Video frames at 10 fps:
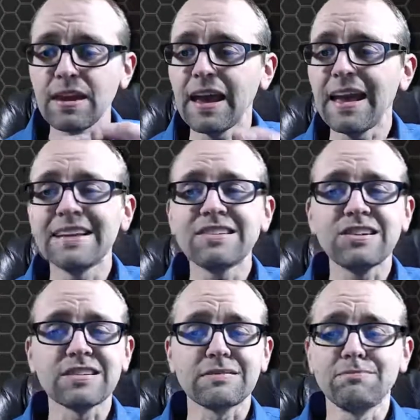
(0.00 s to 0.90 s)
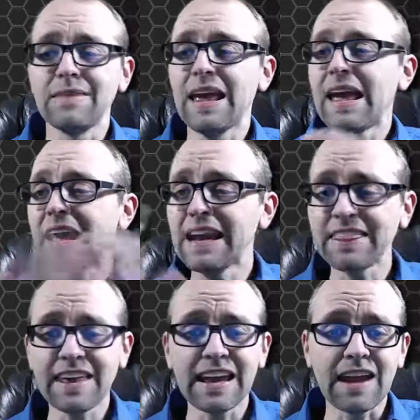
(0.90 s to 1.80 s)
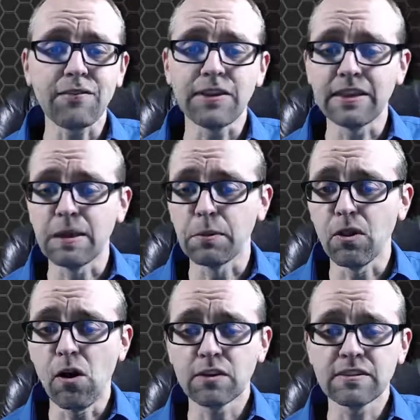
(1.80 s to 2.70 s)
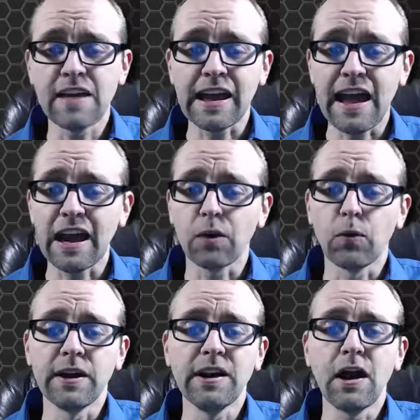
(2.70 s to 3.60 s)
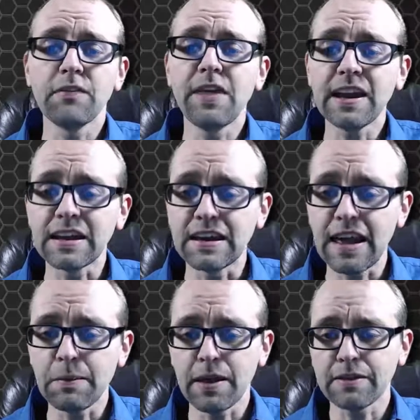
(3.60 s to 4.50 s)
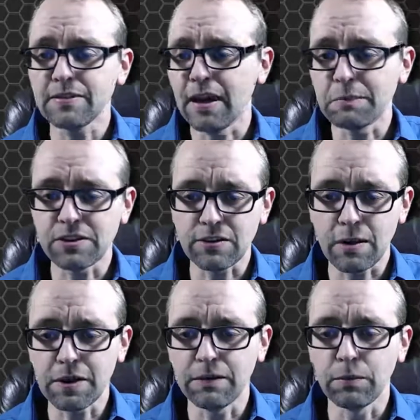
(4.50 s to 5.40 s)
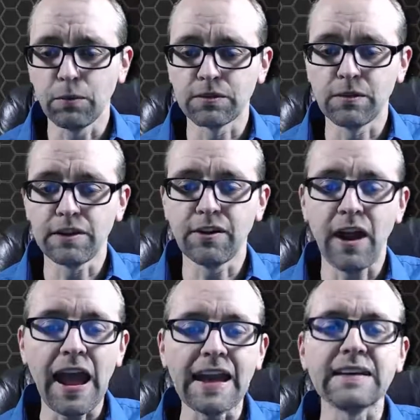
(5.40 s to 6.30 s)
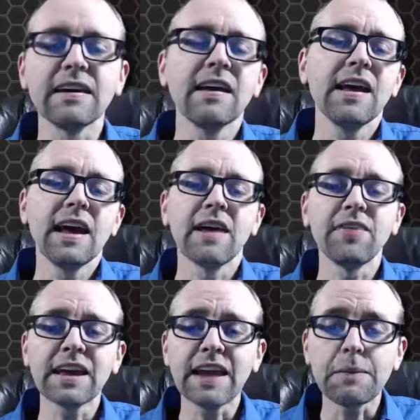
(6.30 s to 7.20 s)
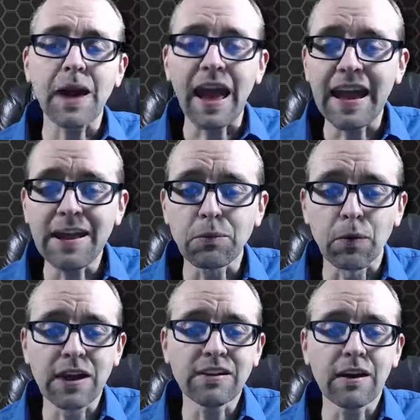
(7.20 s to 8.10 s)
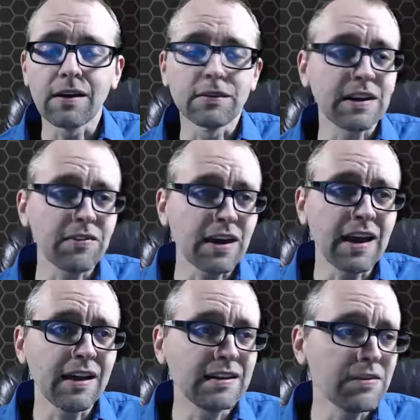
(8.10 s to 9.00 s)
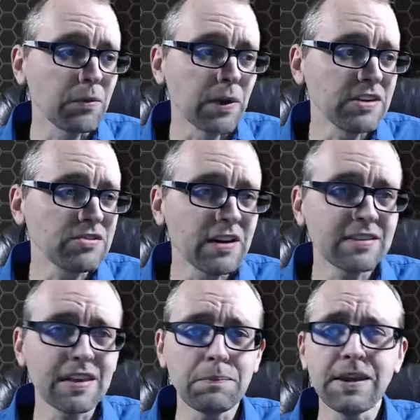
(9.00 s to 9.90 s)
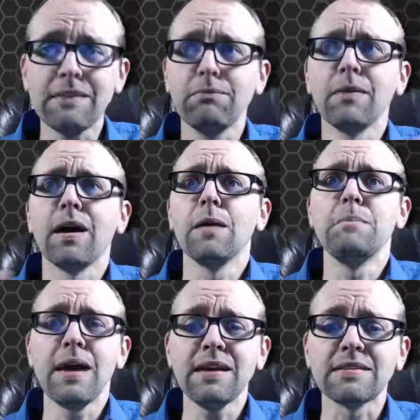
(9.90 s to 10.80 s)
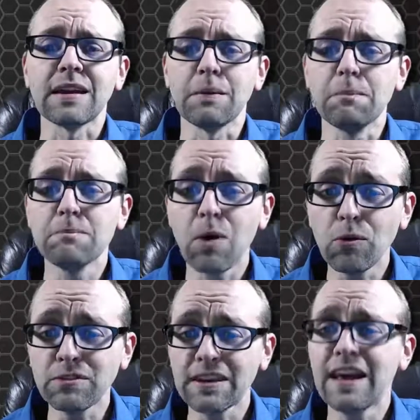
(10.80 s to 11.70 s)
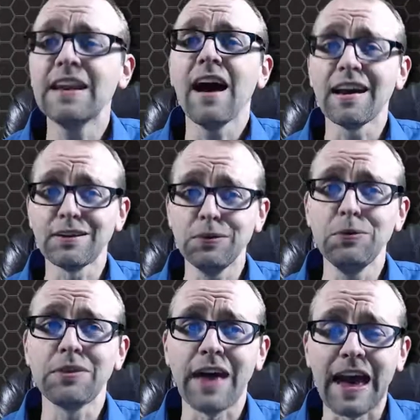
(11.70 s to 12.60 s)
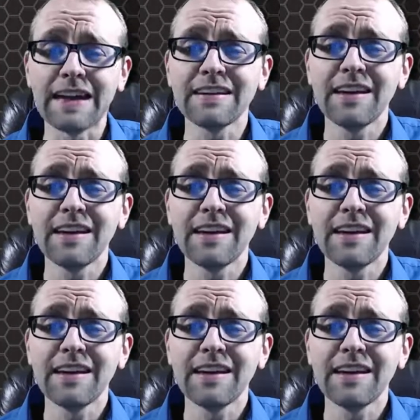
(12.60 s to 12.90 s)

it's just anything and everything that belongs in that category. Now, if they could name, let's see, I'm not sure how many was right there, 8. If they could name 8 different restaurants, that'd be amazing. Most cannot do that.